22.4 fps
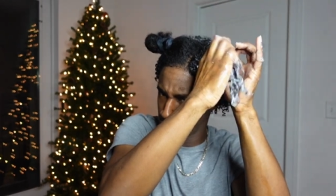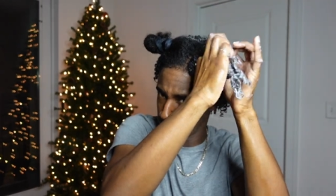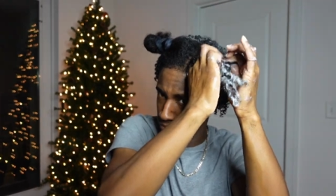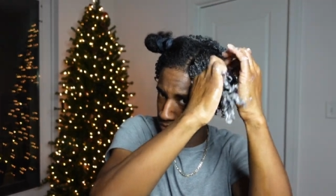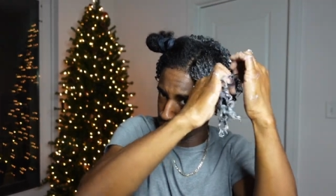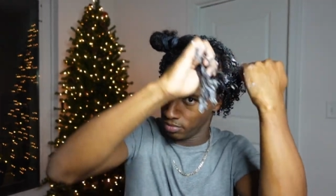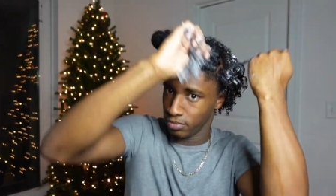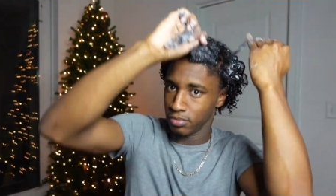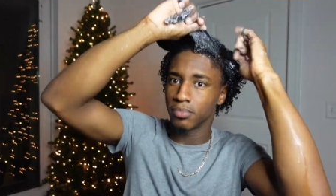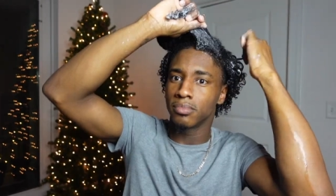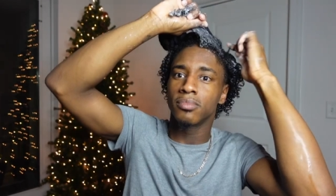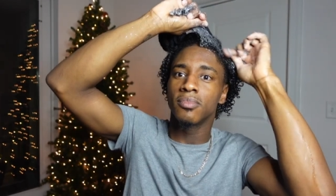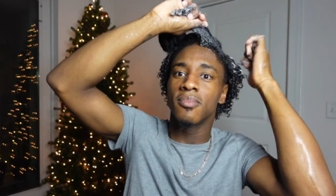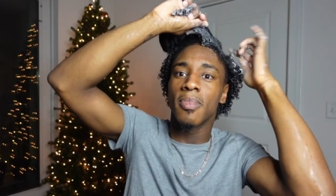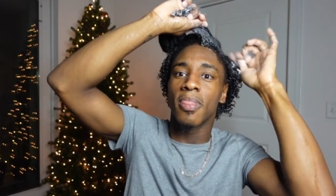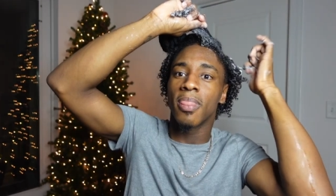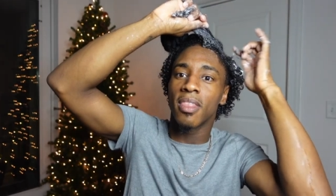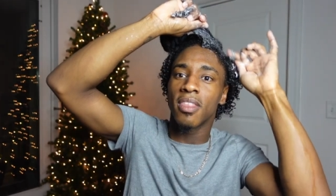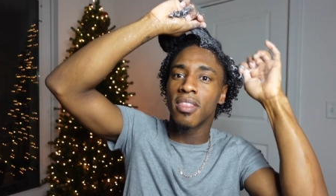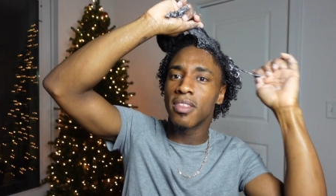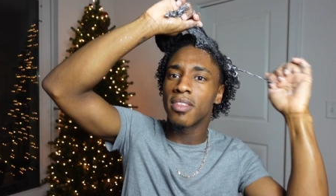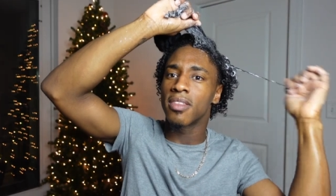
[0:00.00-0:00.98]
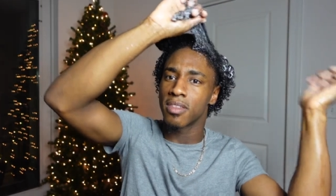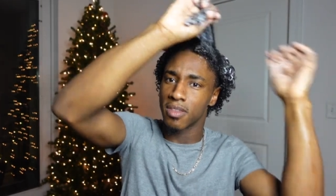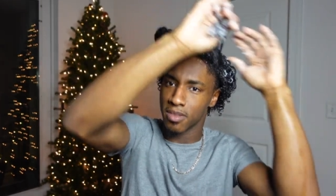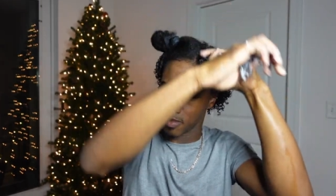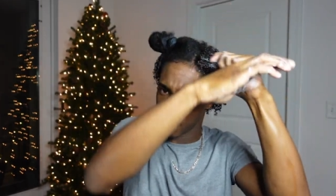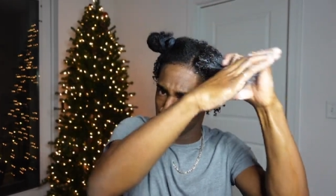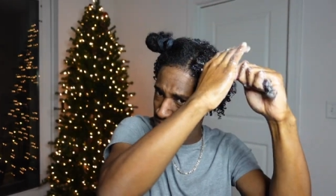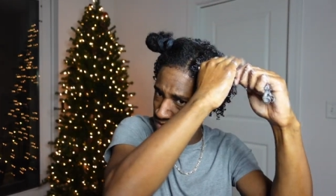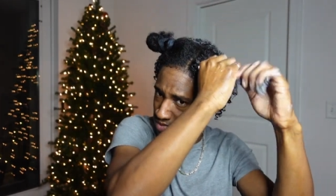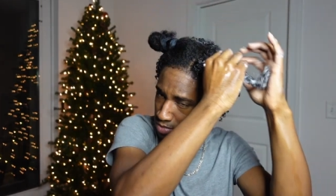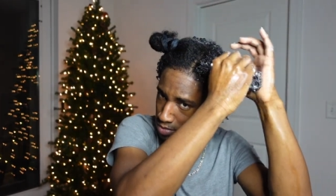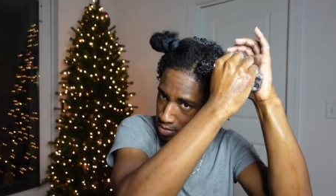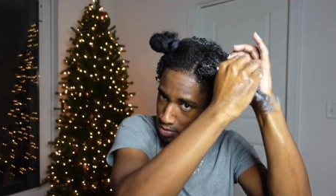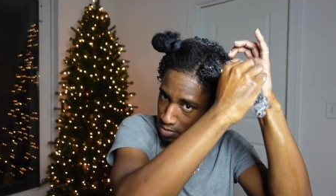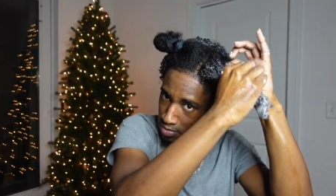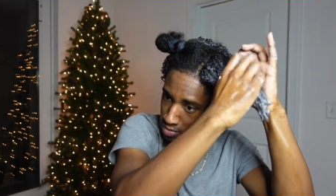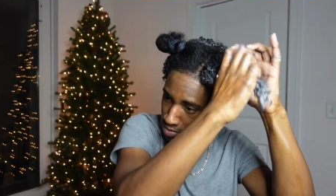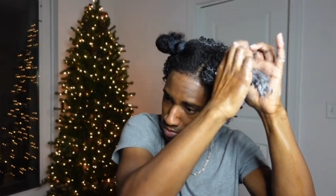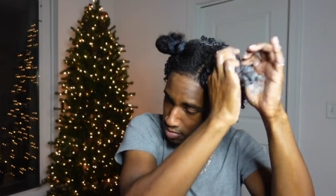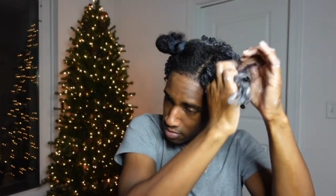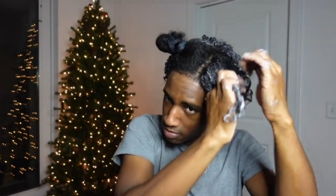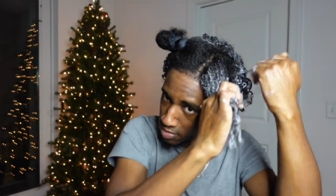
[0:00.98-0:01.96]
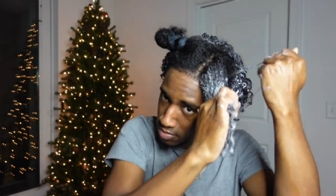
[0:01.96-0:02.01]
I
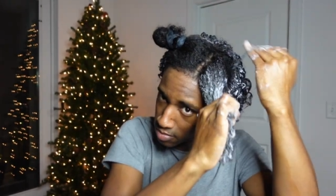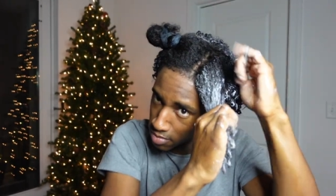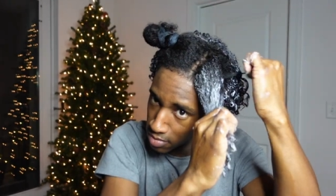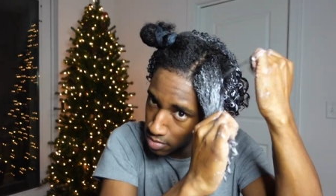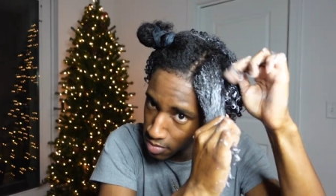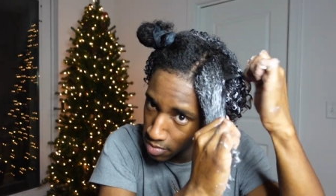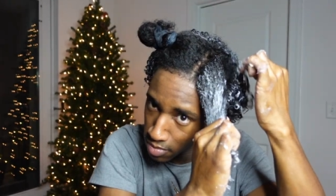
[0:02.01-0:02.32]
love